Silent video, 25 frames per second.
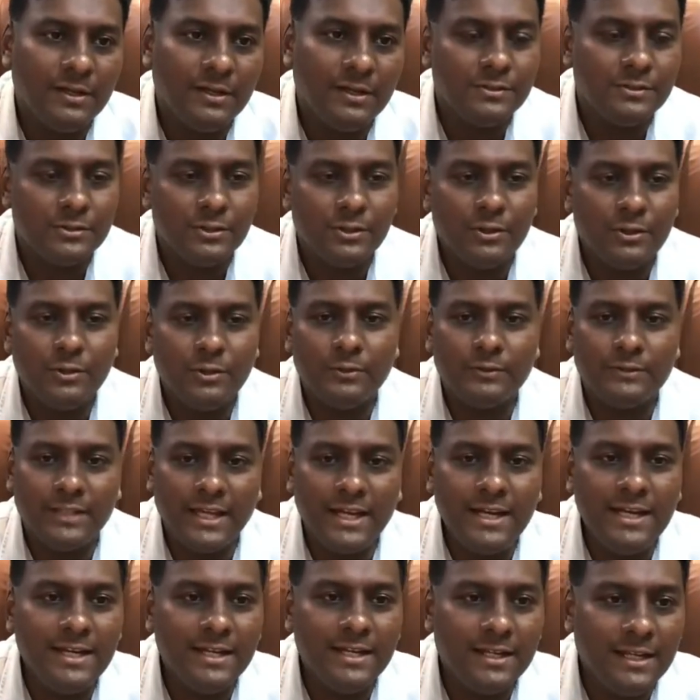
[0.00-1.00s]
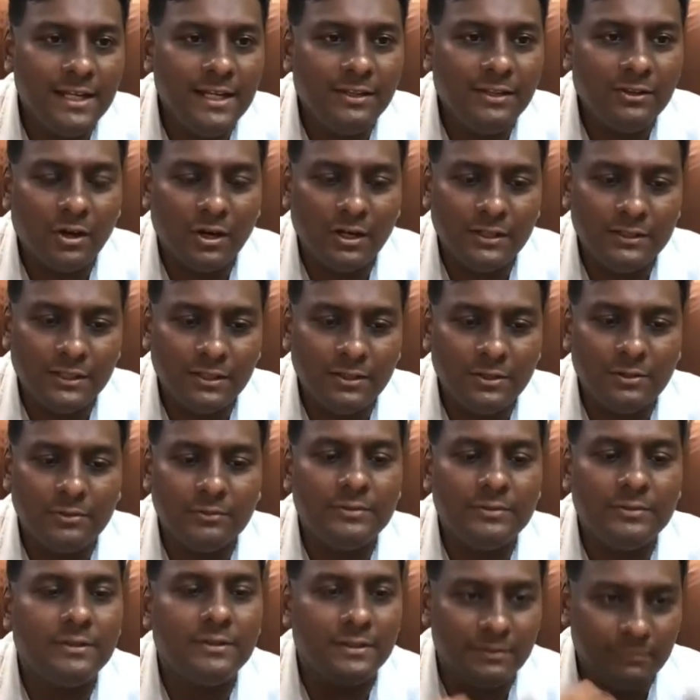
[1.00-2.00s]
So then he thought,
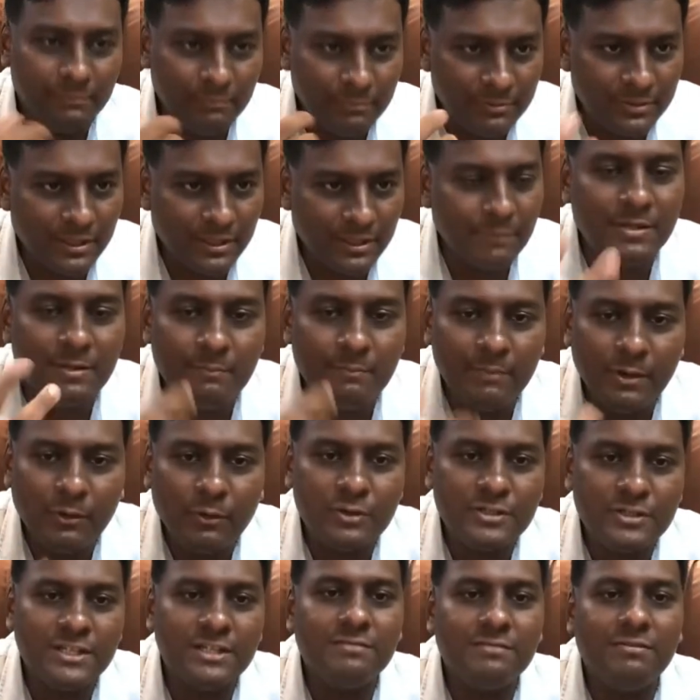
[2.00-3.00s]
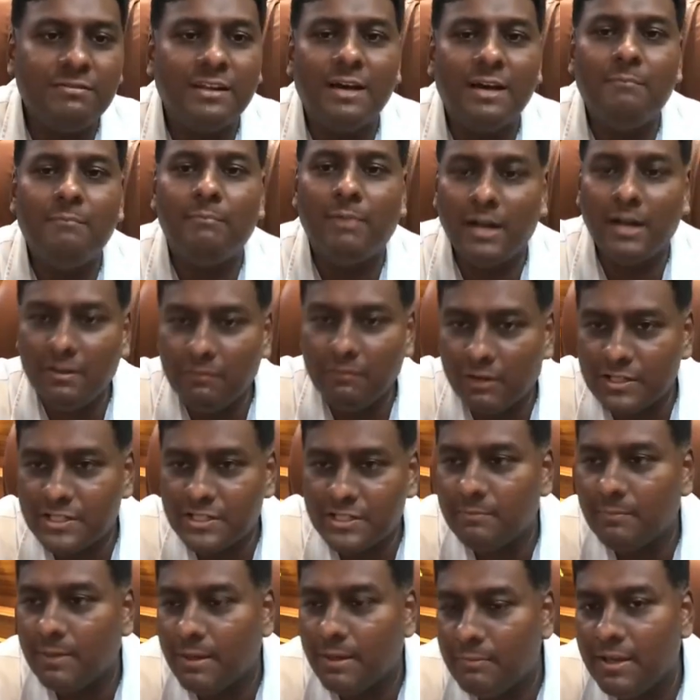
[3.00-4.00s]
some simple questions will come. Bird
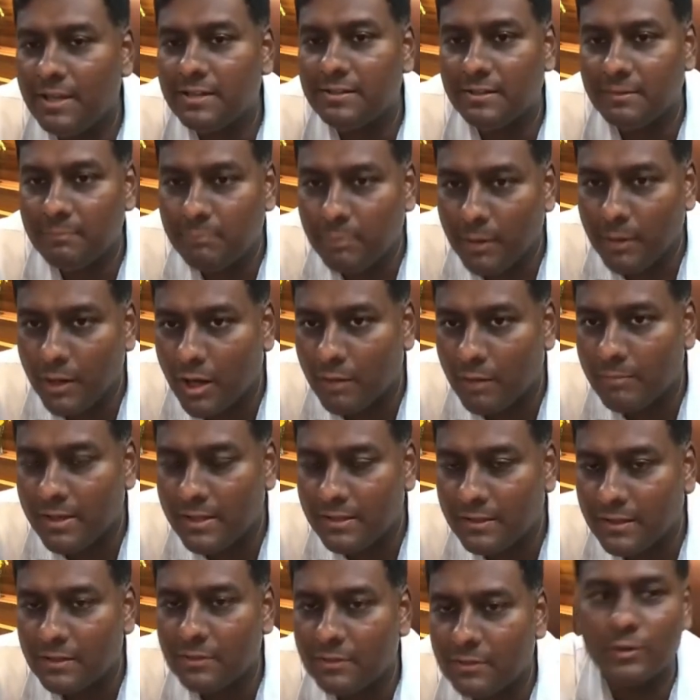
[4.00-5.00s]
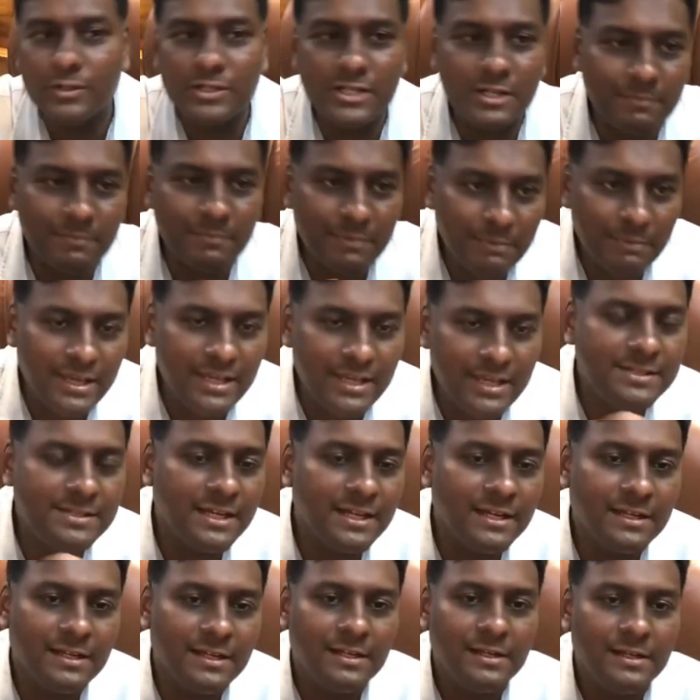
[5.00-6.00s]
watching may be a simple hobby. The question may be
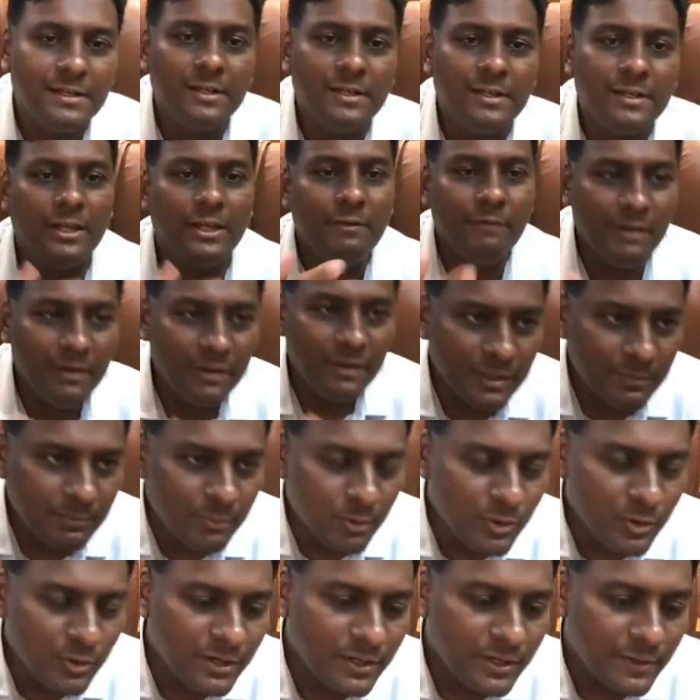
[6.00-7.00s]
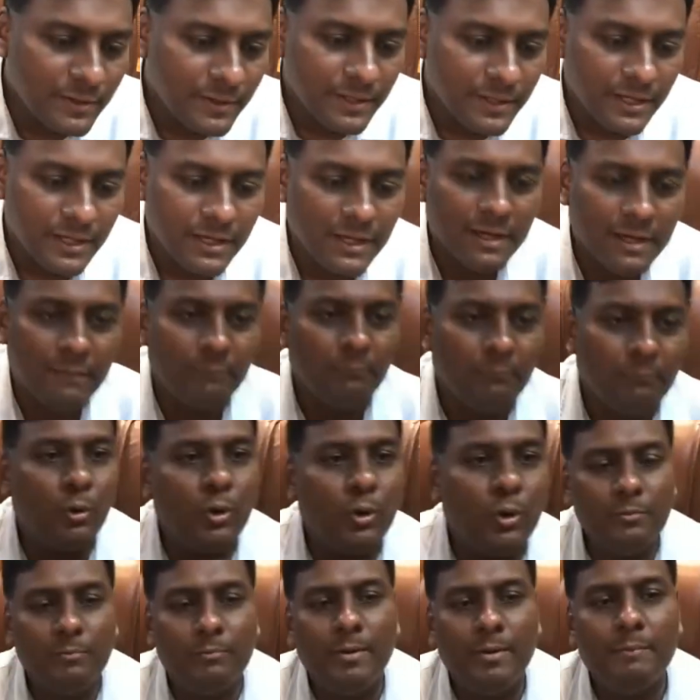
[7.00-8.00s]
easier. He went to the board.
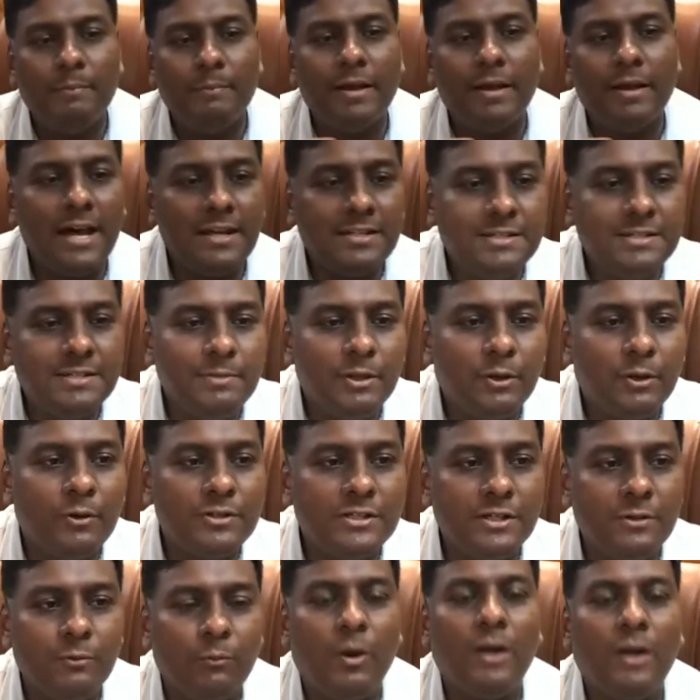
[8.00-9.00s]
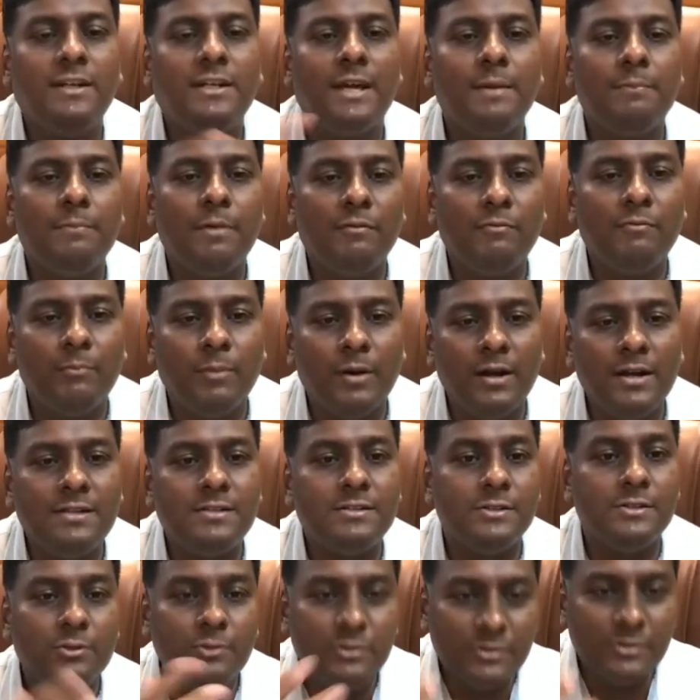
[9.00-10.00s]
Board member asked him the question, what type of
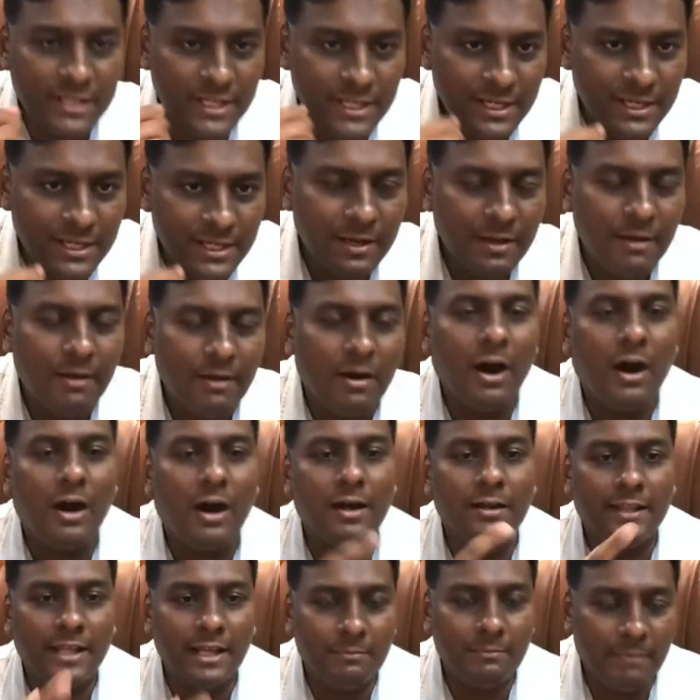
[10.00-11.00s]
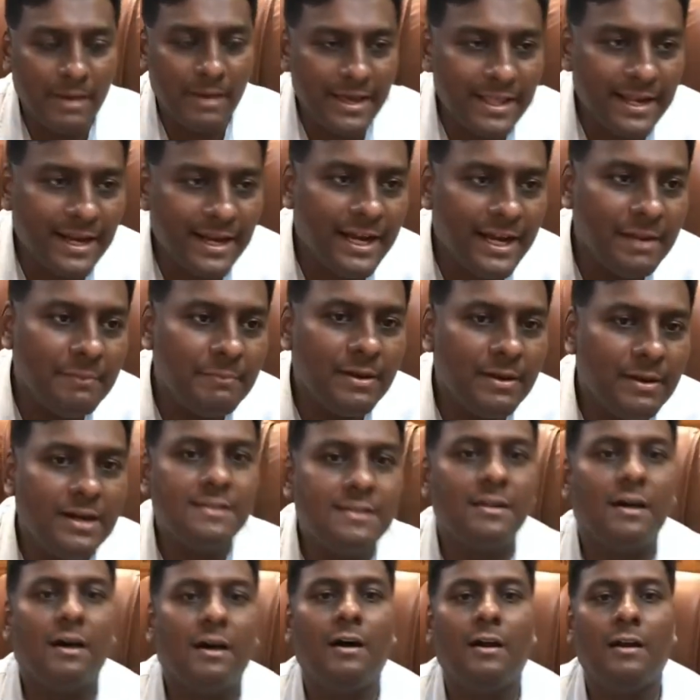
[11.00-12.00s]
birds you see? Are there migratory
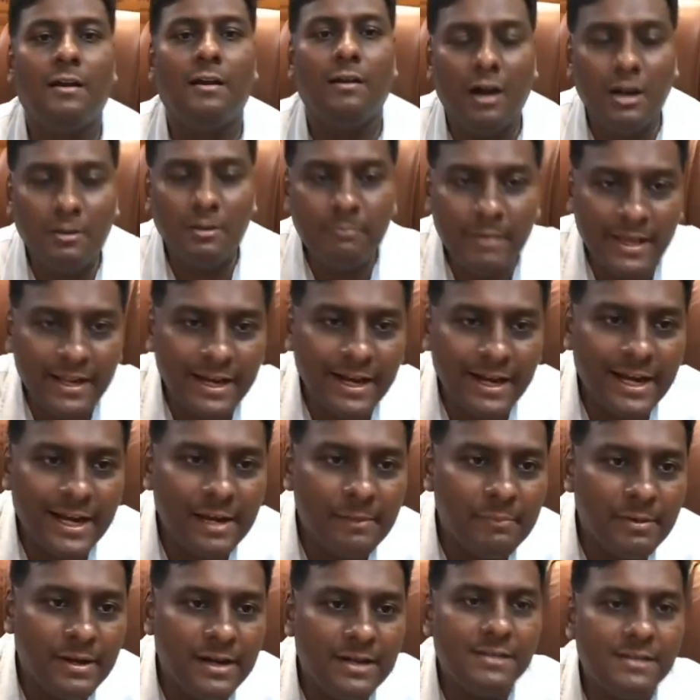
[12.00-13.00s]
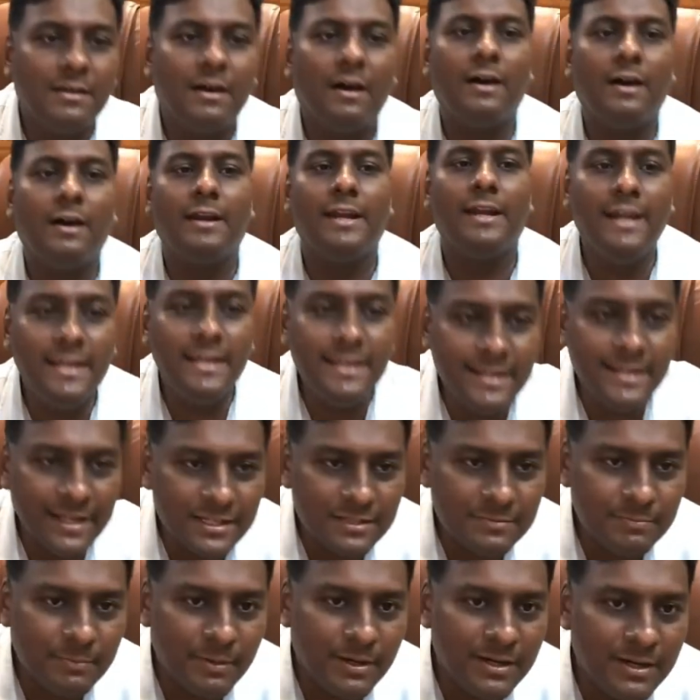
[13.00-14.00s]
birds or non-migratory birds or
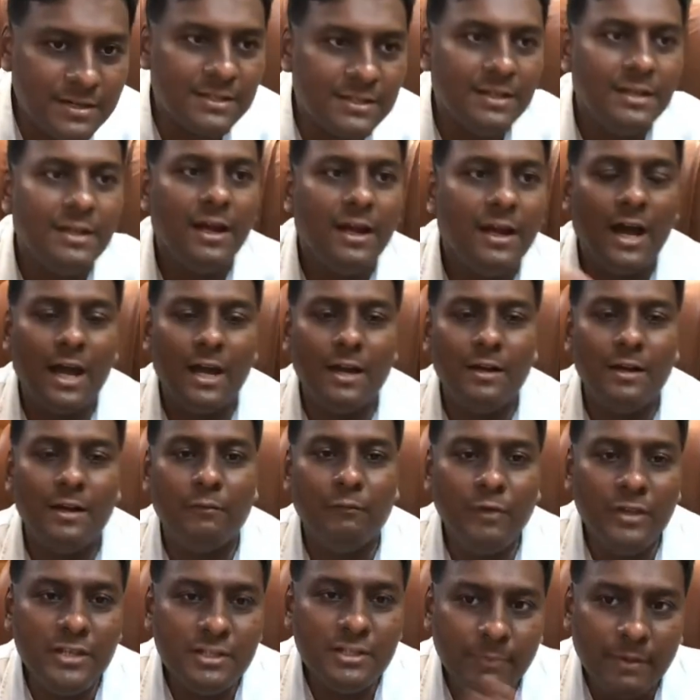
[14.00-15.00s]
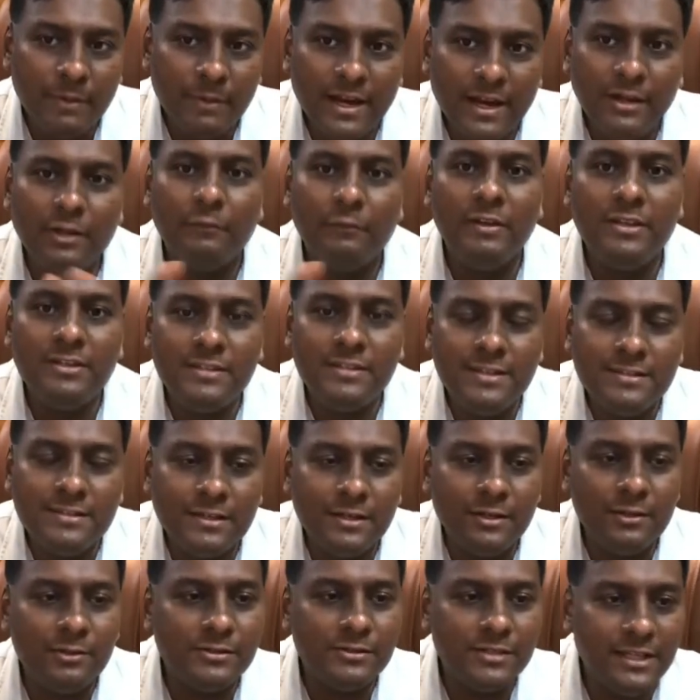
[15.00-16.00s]
indigenous birds? And which period to which
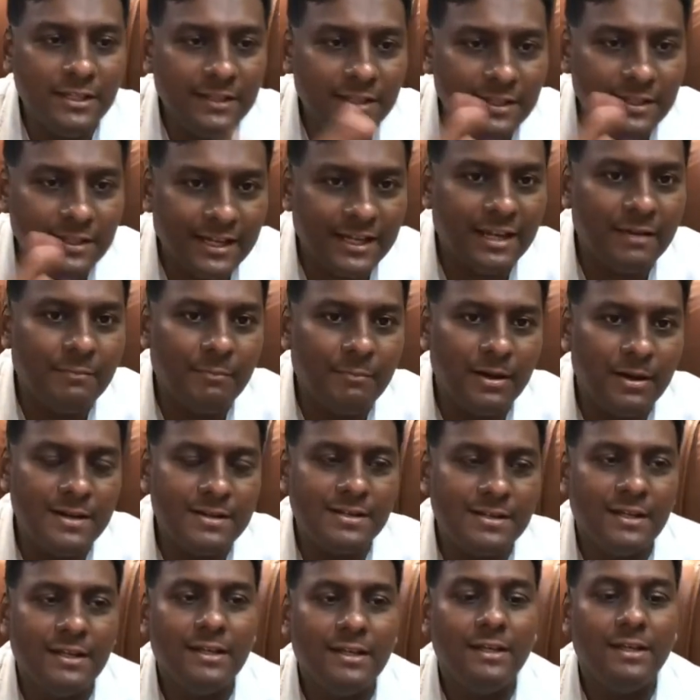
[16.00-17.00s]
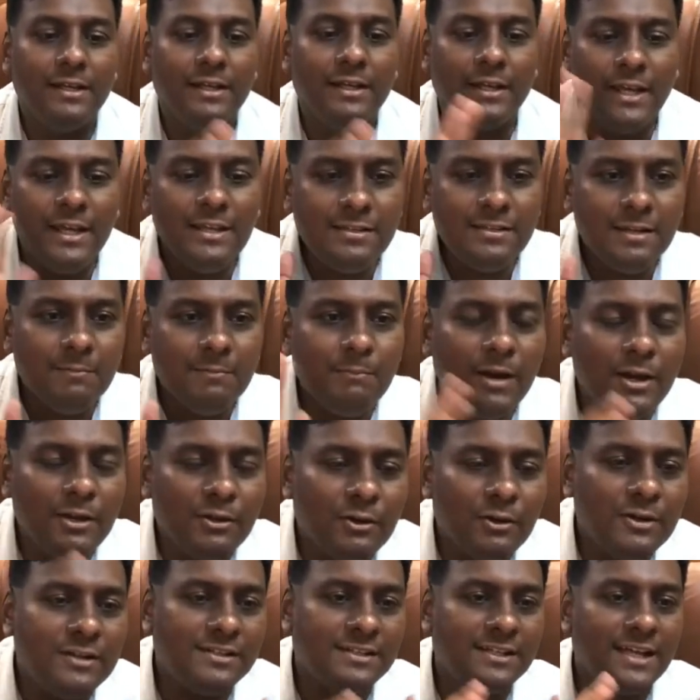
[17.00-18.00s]
season you see these kind of birds? He simply
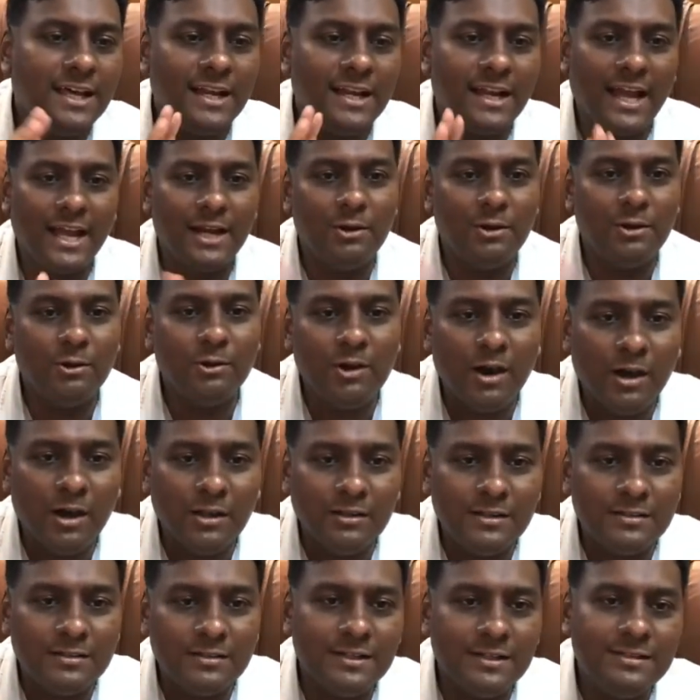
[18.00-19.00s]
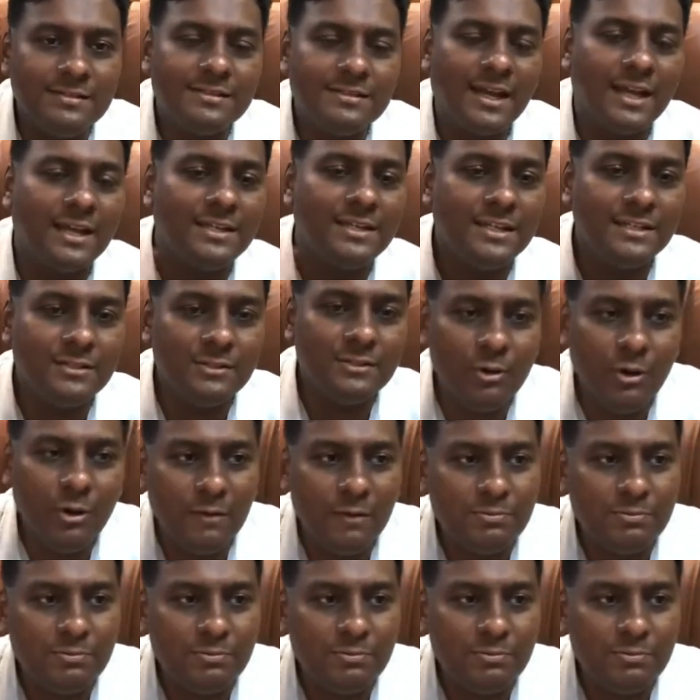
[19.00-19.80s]
said, sir, I don't know all these things. I just go